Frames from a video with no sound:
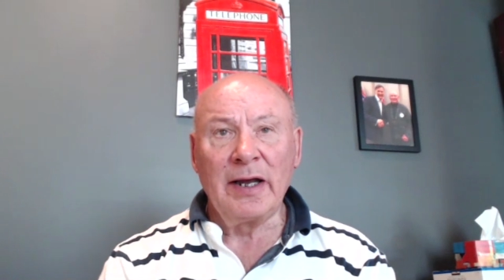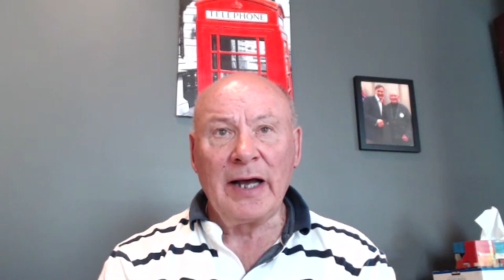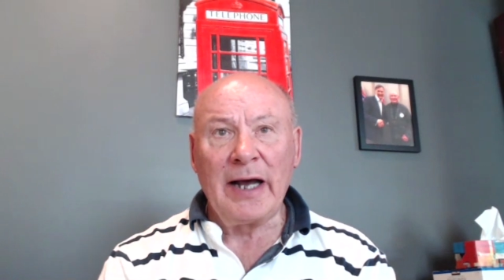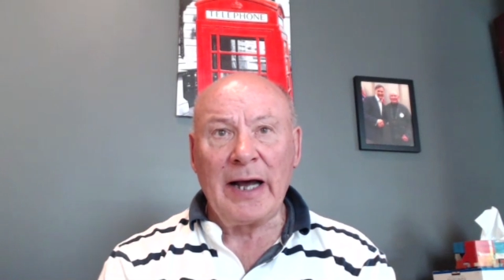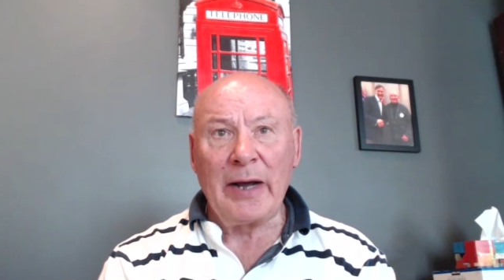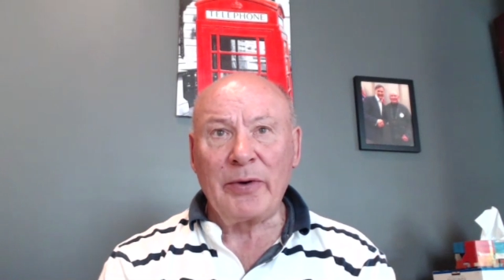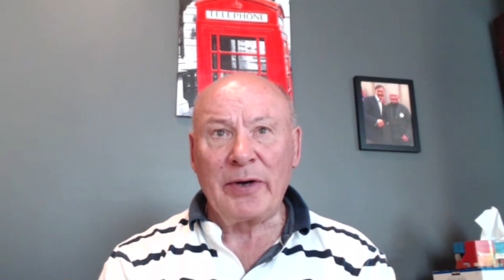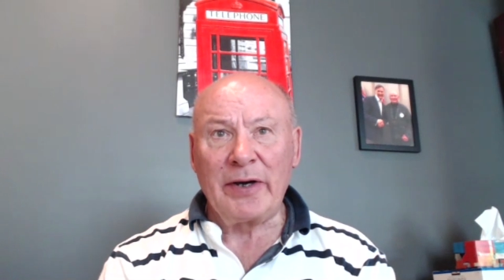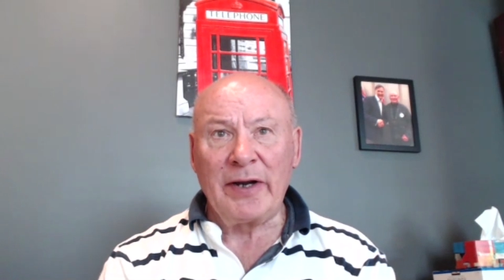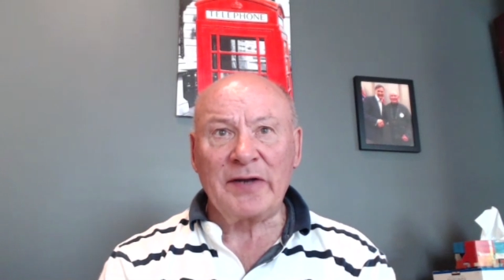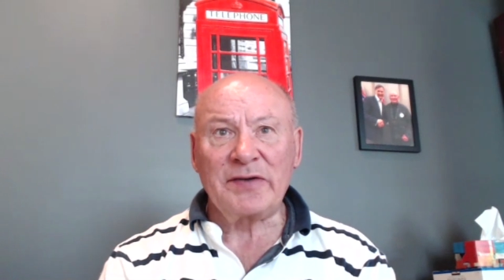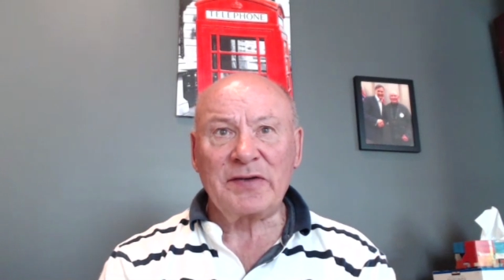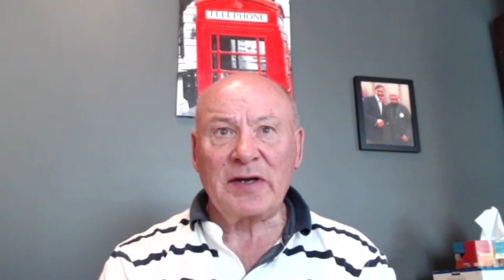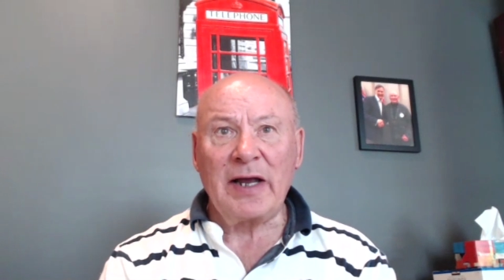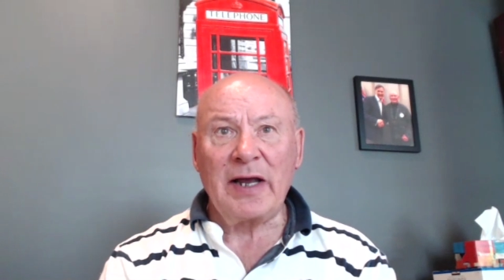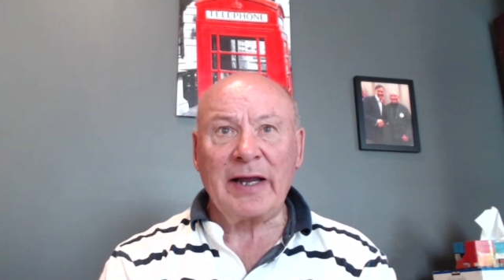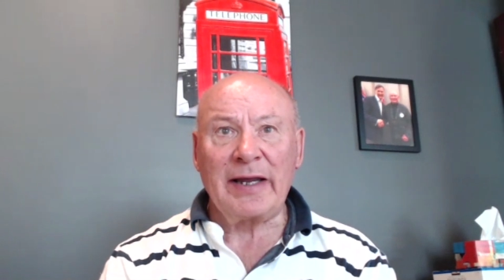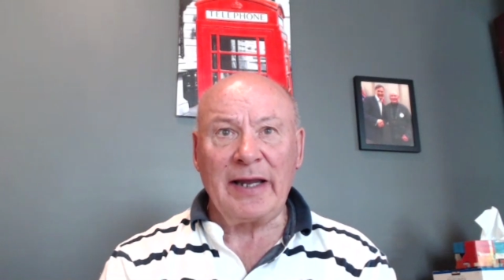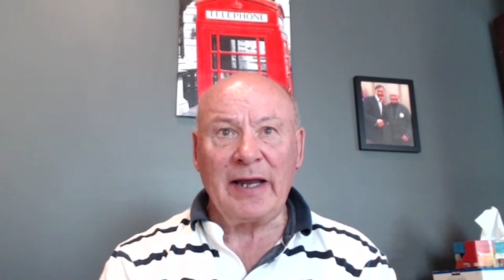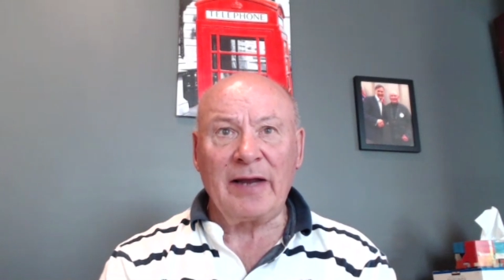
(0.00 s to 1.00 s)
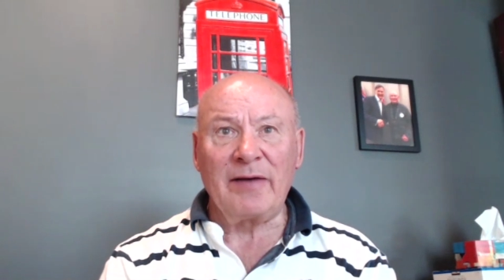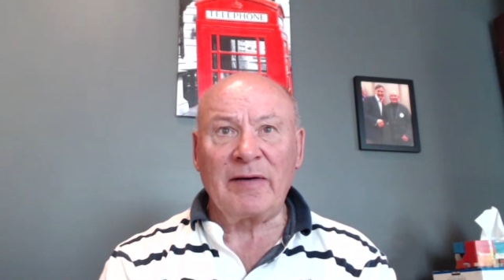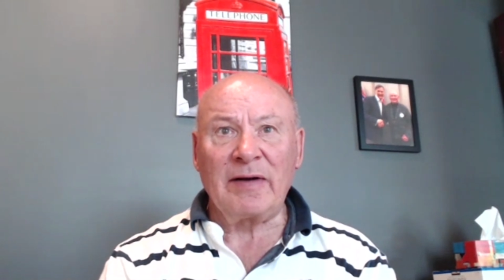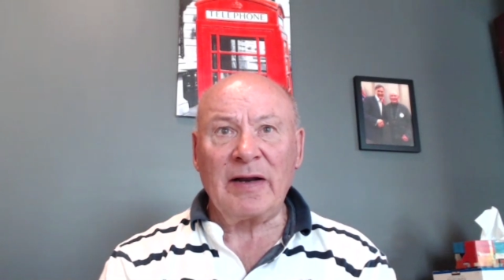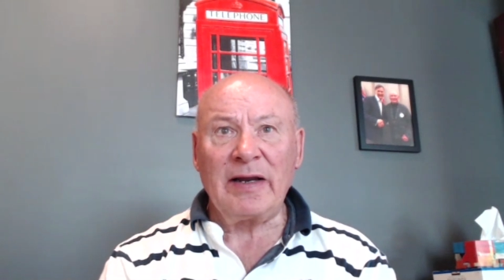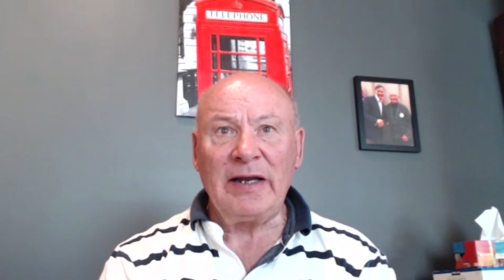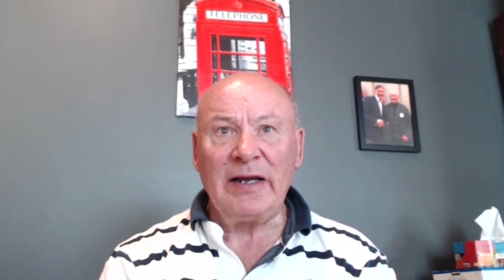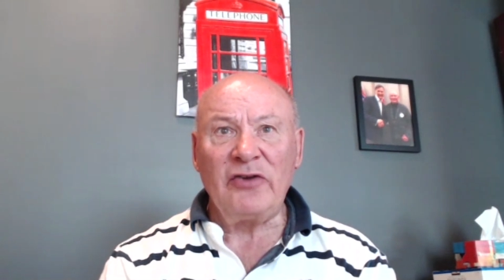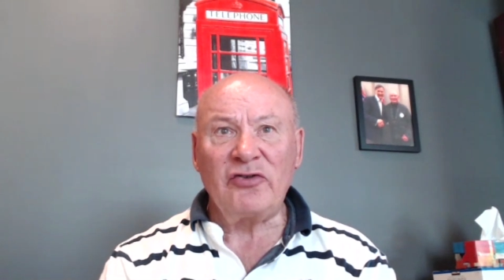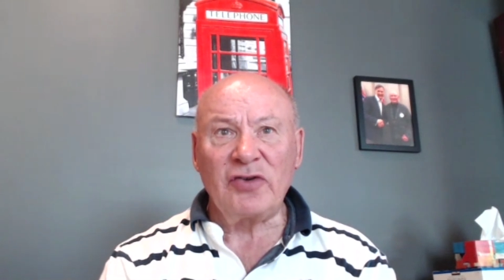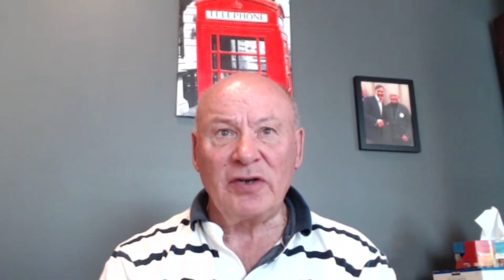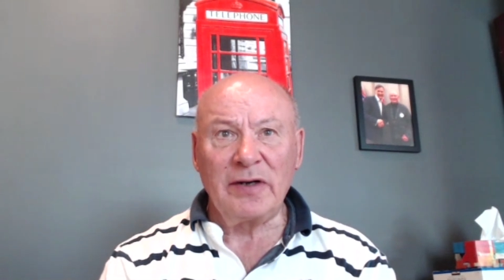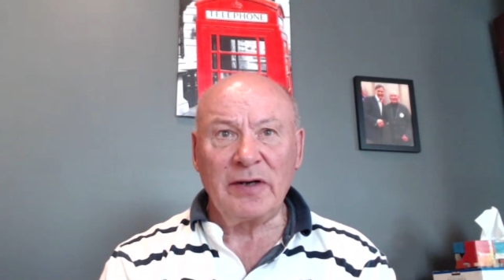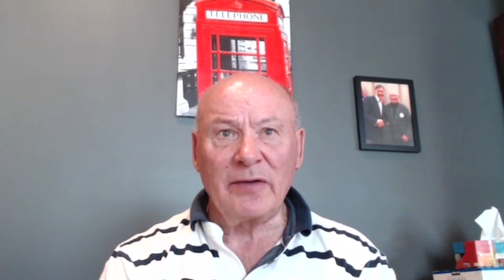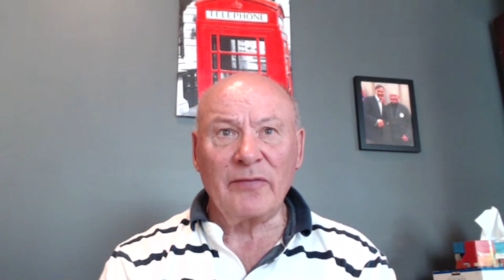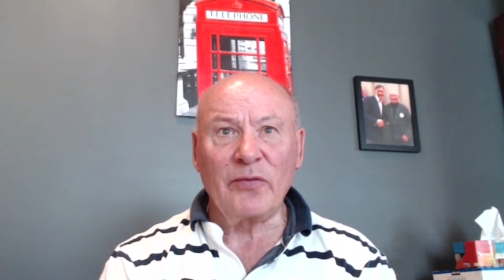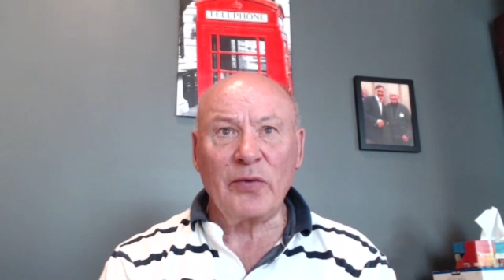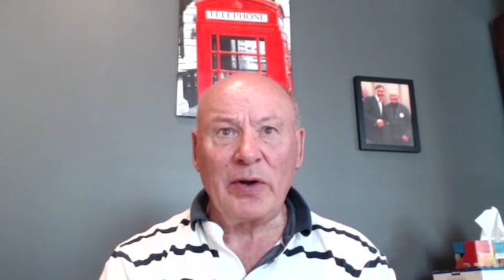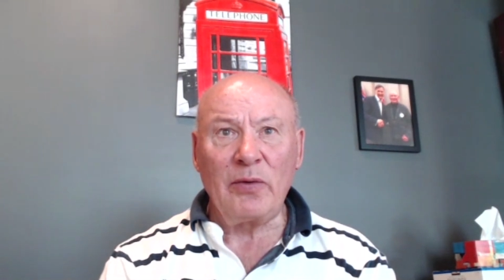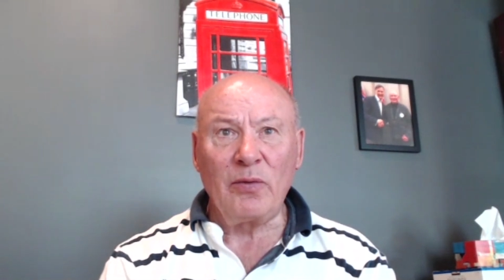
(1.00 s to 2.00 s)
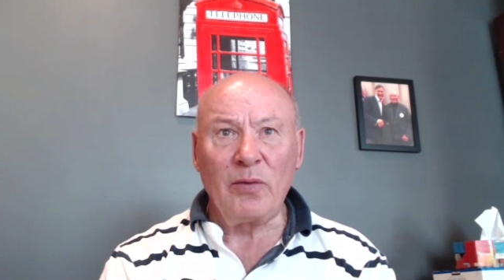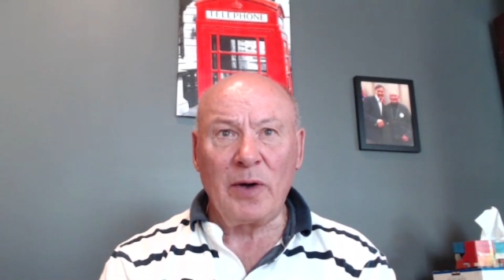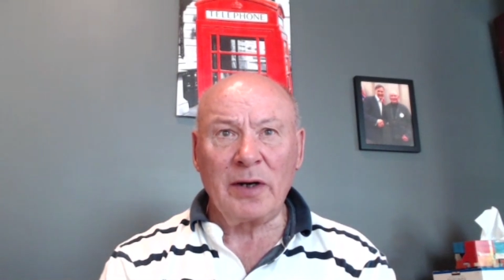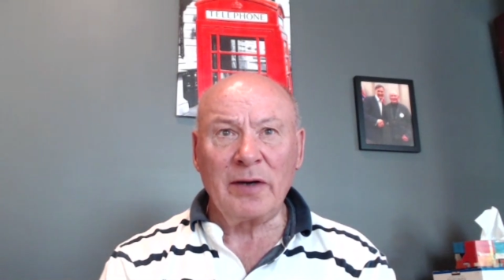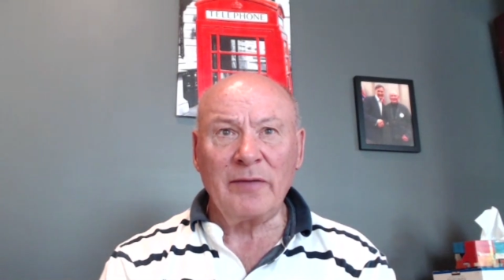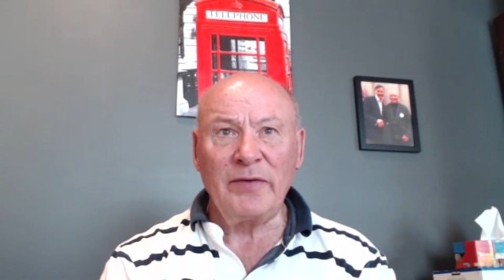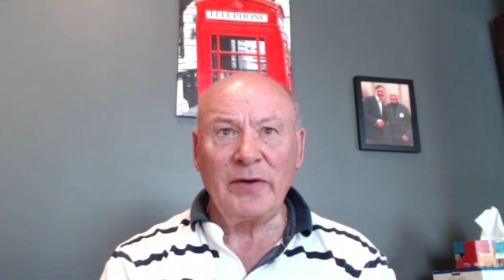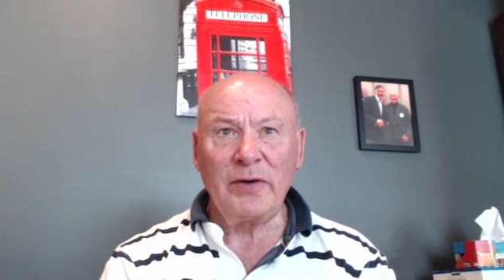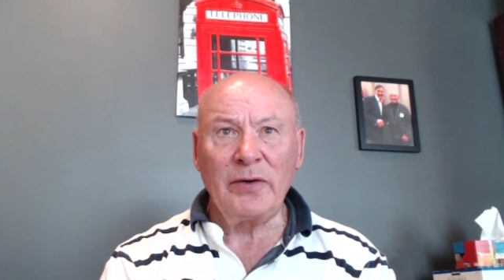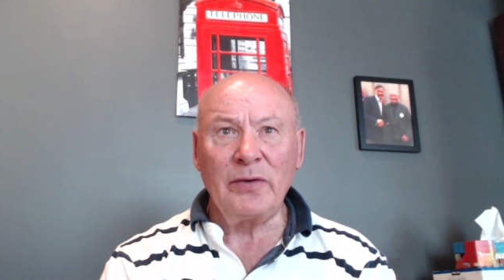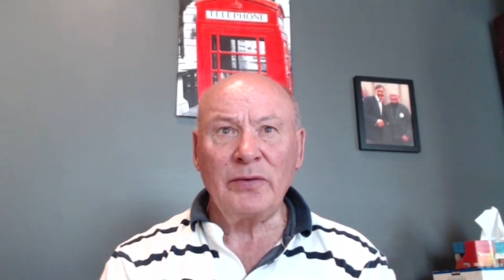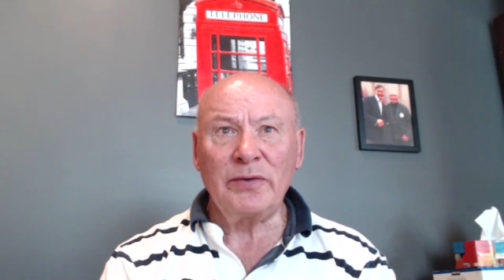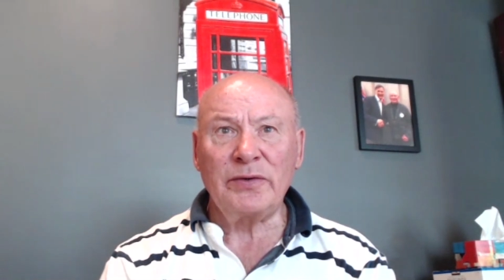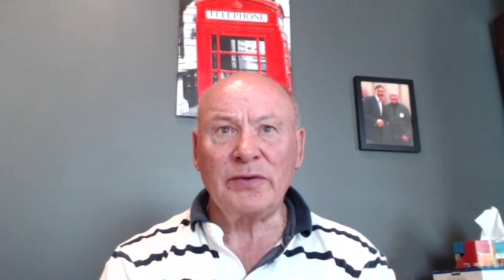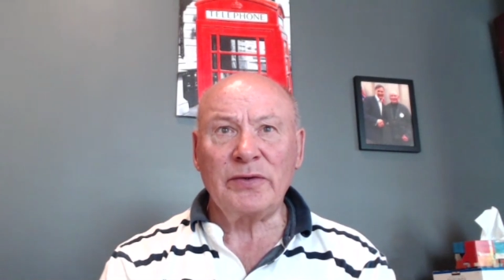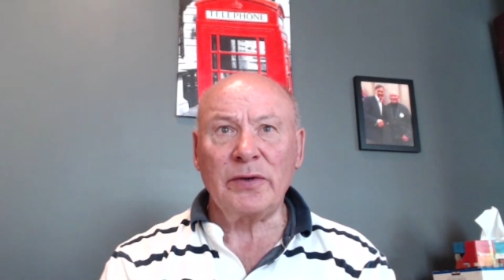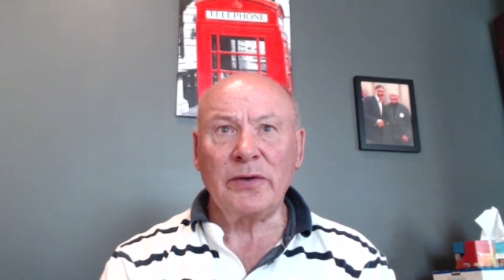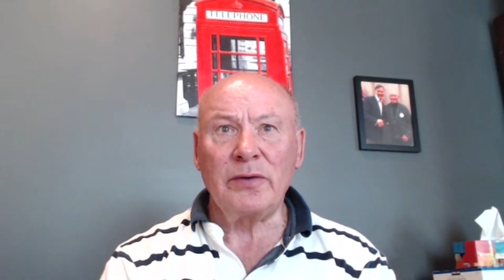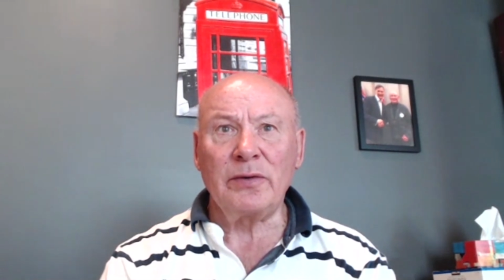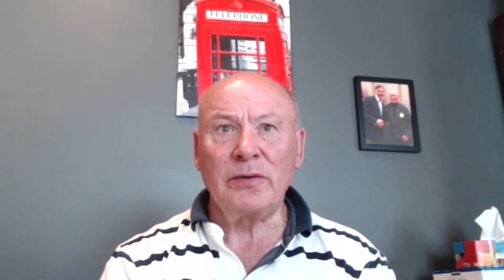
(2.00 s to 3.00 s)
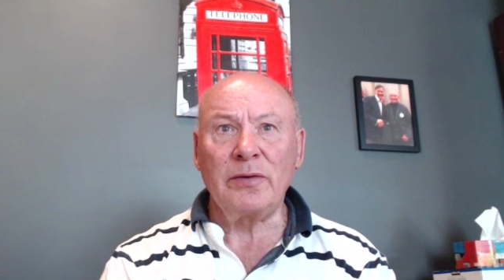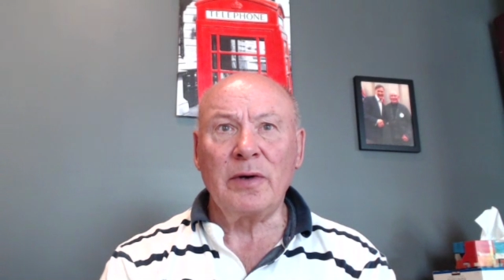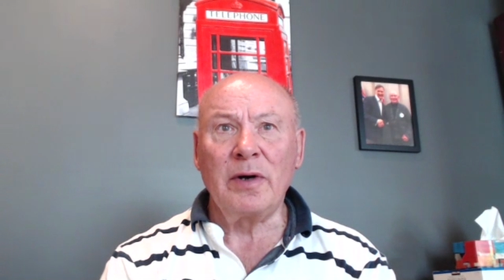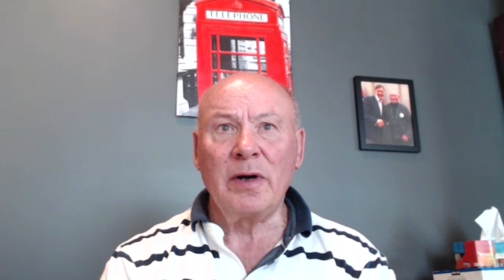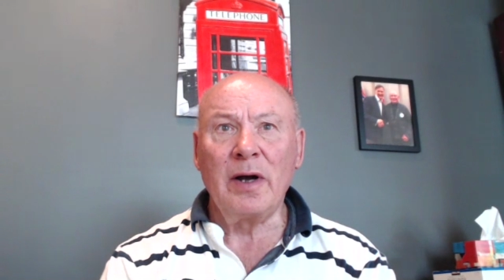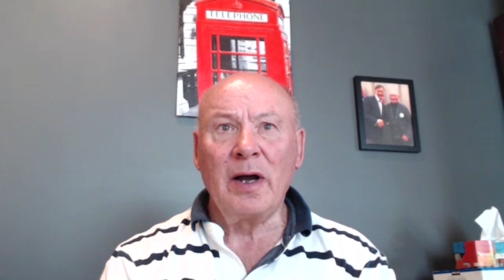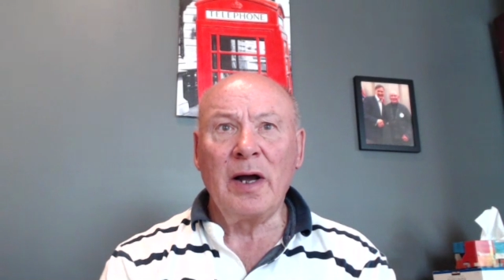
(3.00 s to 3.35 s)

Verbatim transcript: I would ask again each and every one of you to